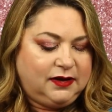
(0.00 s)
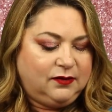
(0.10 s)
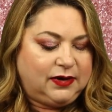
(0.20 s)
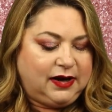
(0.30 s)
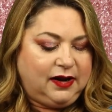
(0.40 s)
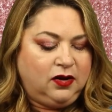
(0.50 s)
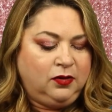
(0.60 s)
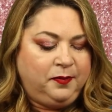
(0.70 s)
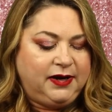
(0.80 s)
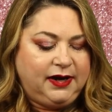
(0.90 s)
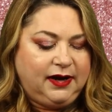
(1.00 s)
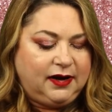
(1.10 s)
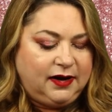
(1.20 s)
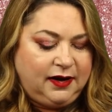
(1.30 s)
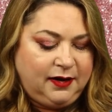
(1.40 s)
When I open it
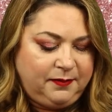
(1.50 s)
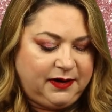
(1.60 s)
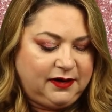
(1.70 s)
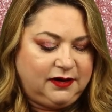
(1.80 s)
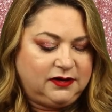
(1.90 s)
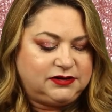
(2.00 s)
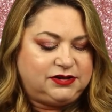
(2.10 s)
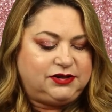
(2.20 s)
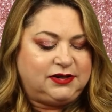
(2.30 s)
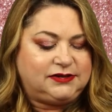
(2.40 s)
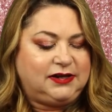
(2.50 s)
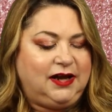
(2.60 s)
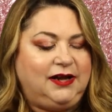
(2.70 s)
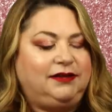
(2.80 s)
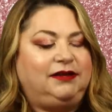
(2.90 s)
up, it looks just
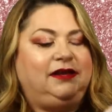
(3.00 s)
like